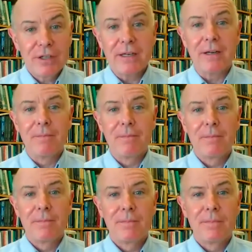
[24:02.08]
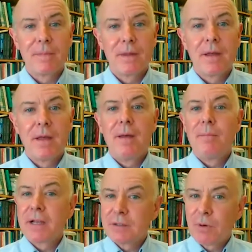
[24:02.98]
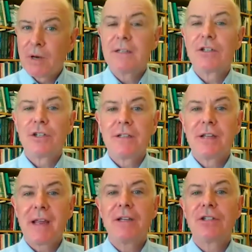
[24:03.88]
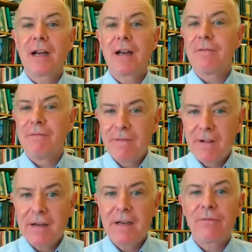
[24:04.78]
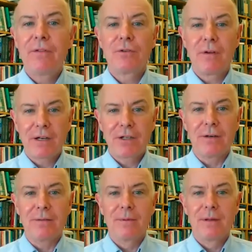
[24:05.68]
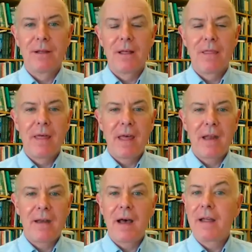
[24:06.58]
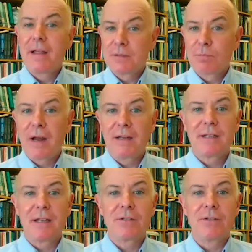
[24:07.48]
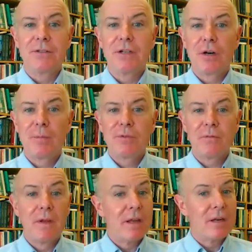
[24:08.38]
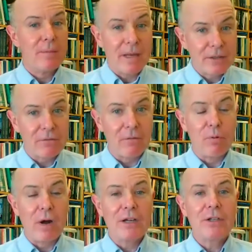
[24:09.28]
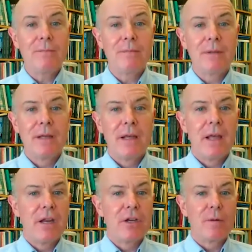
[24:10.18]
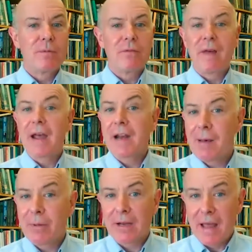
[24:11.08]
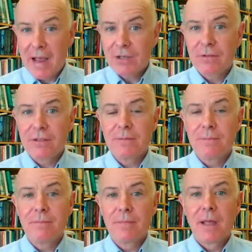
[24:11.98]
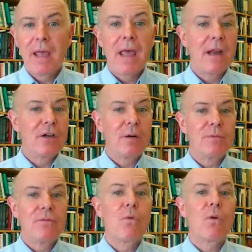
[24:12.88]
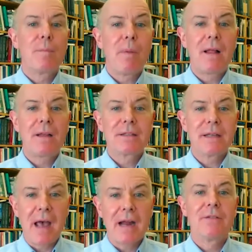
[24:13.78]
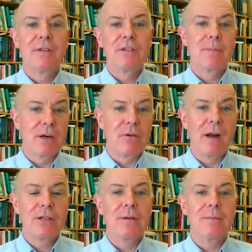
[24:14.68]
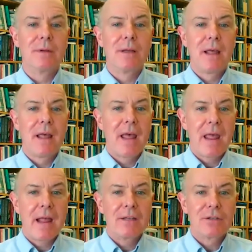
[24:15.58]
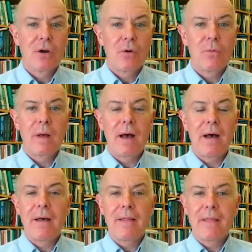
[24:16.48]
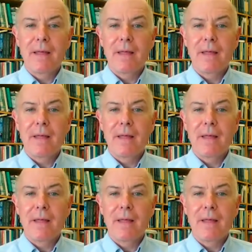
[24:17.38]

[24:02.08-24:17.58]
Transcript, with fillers: Xi because President Xi has taken China in a very different direction than uh, his predecessors in terms of domestic repression, in terms of economic nationalism, in terms of foreign policy activism and aggression. And so, uh,